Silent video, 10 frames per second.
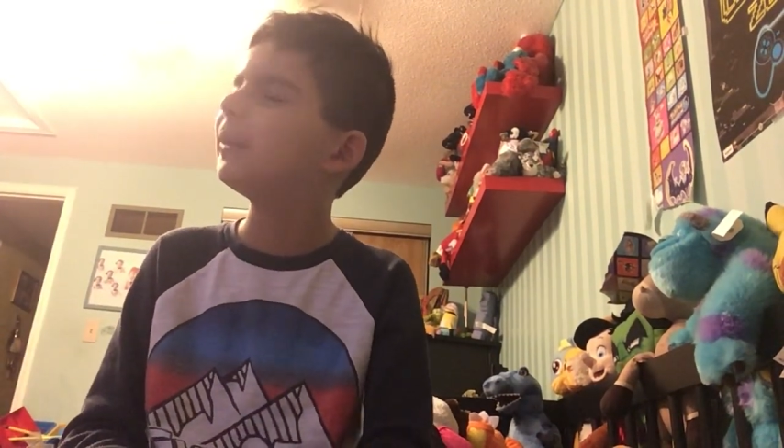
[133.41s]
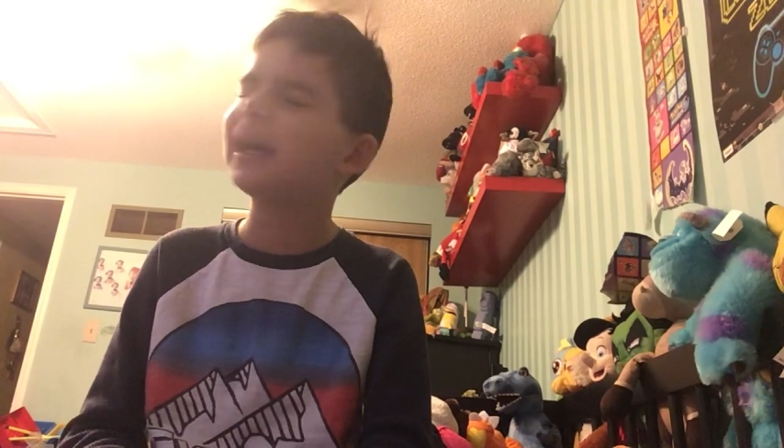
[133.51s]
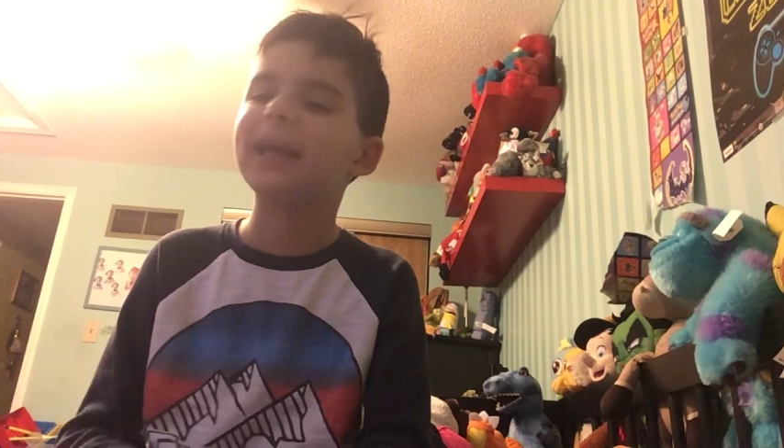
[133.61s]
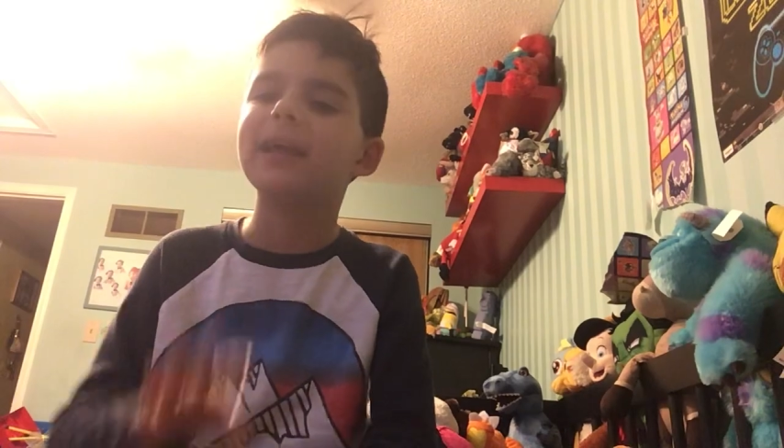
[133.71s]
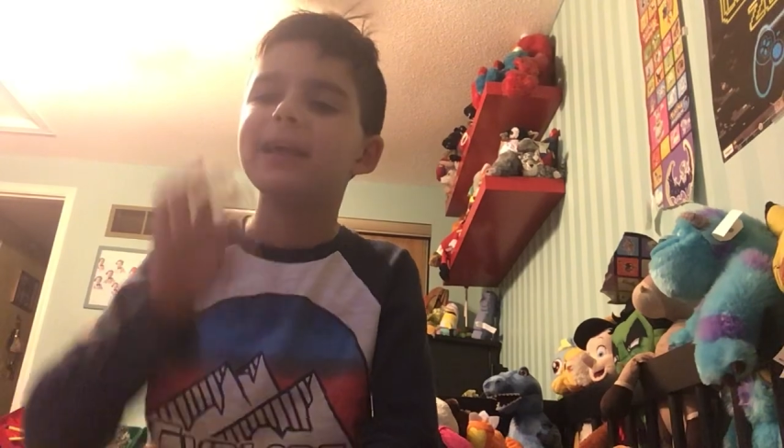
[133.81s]

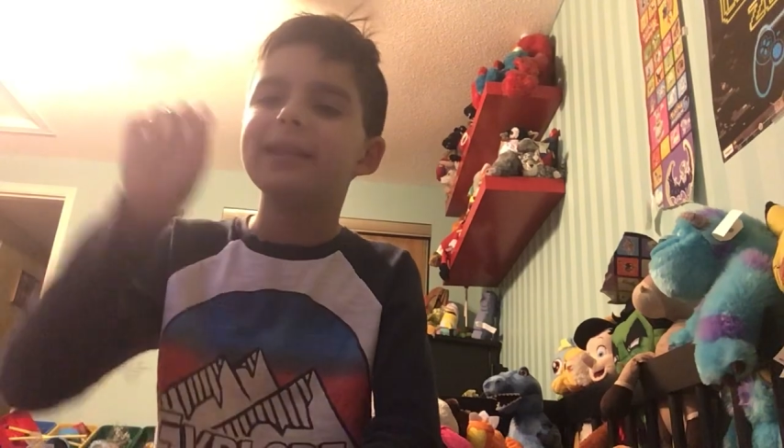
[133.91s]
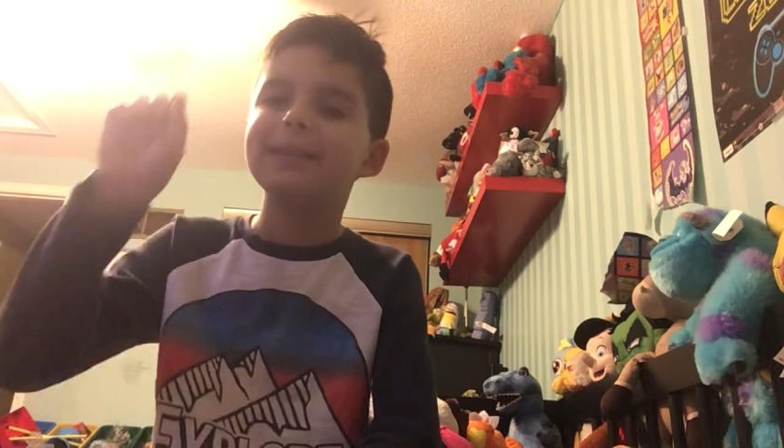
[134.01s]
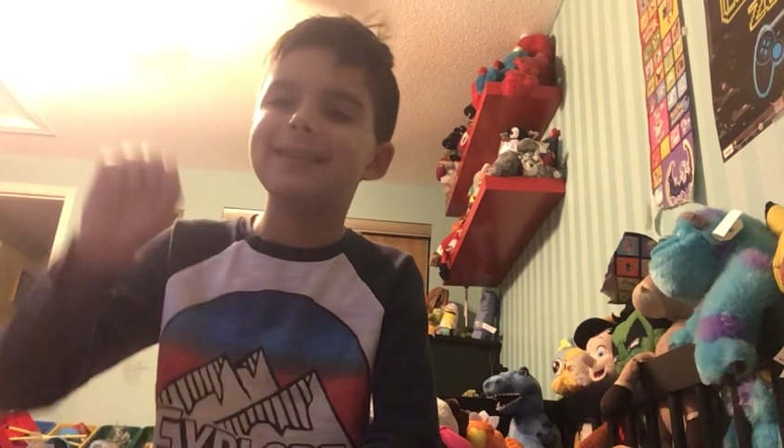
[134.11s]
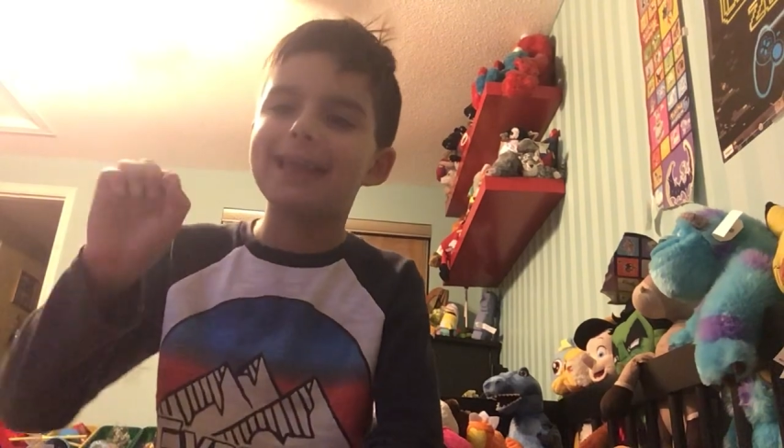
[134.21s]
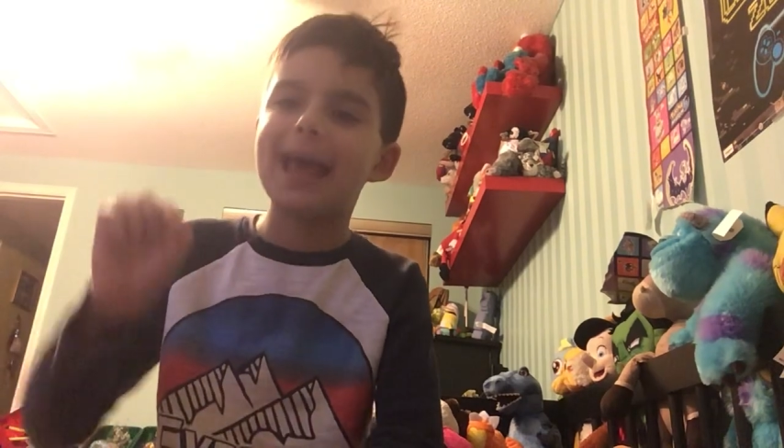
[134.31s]
but
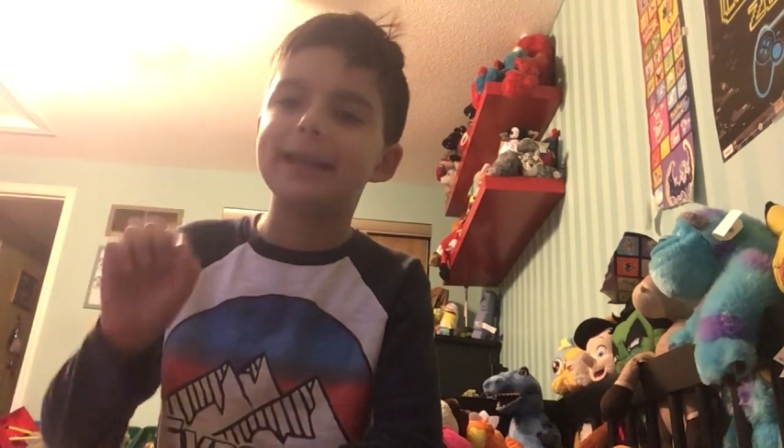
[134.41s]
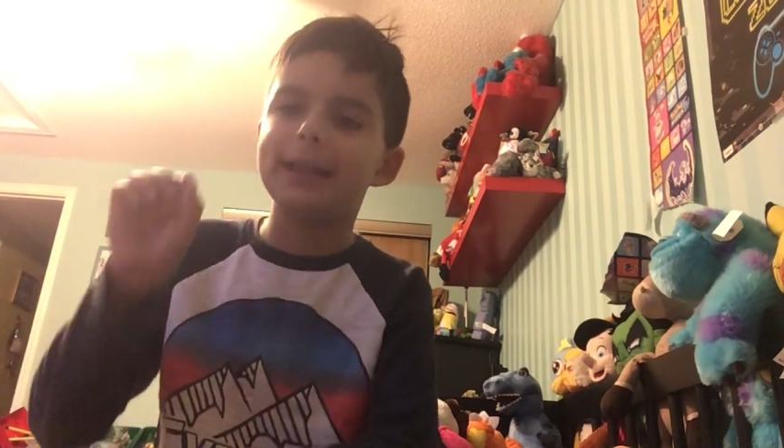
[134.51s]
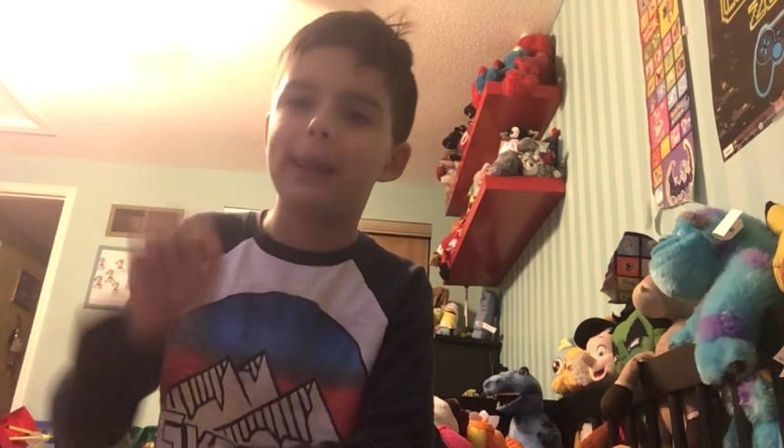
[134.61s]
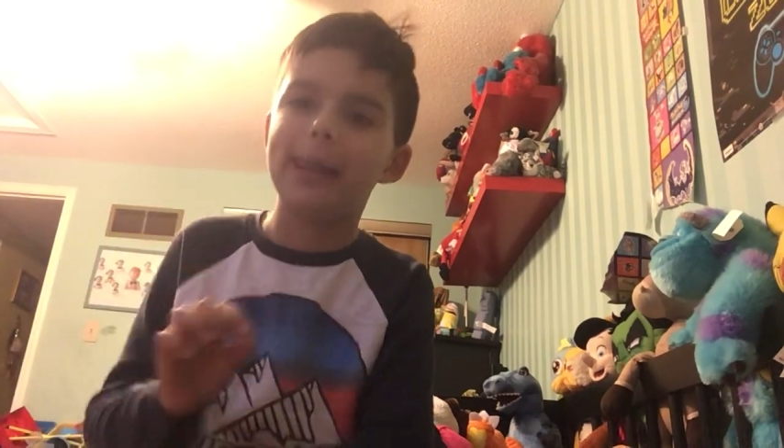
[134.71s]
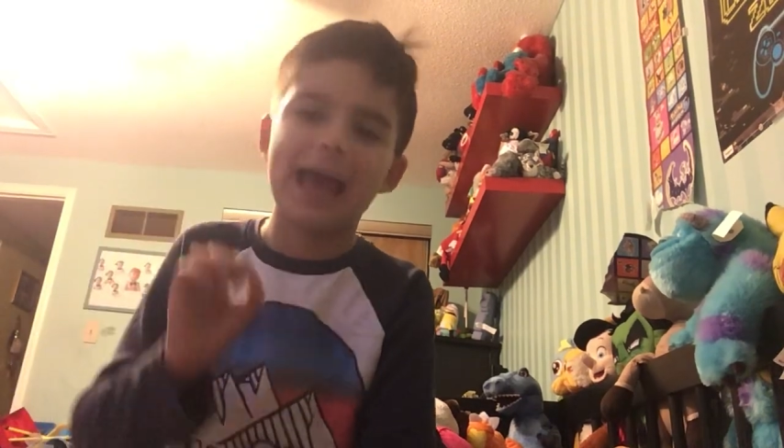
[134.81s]
Z,
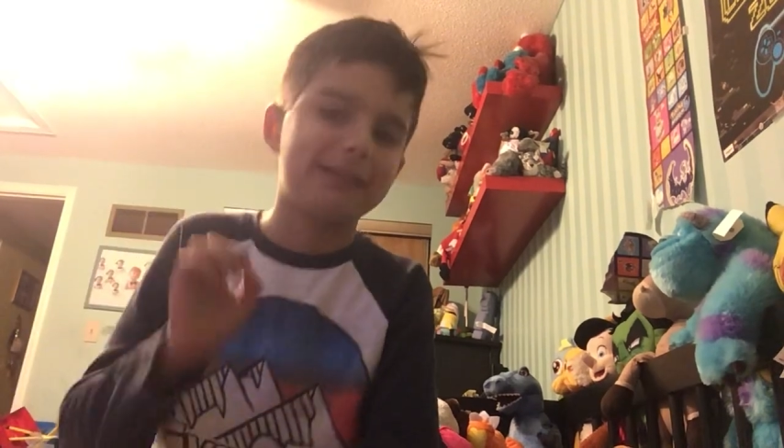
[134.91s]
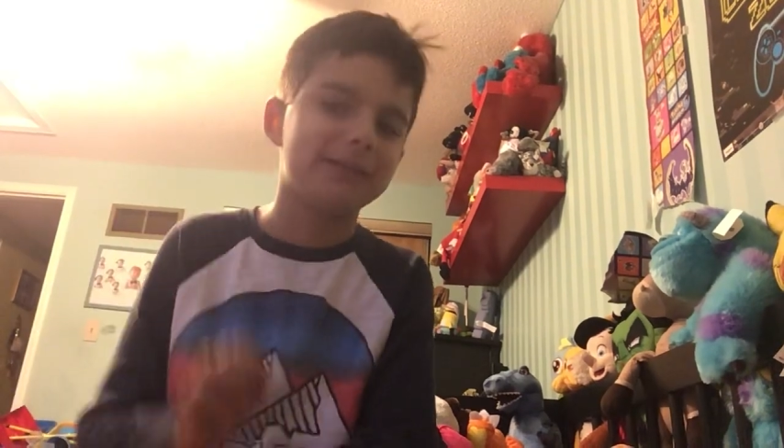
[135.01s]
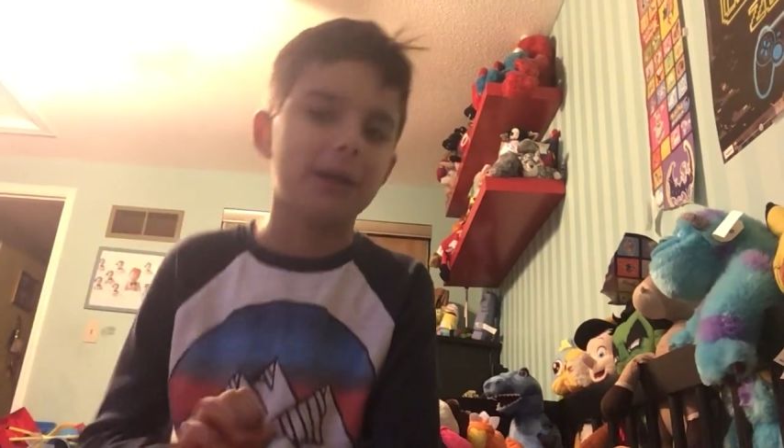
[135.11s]
last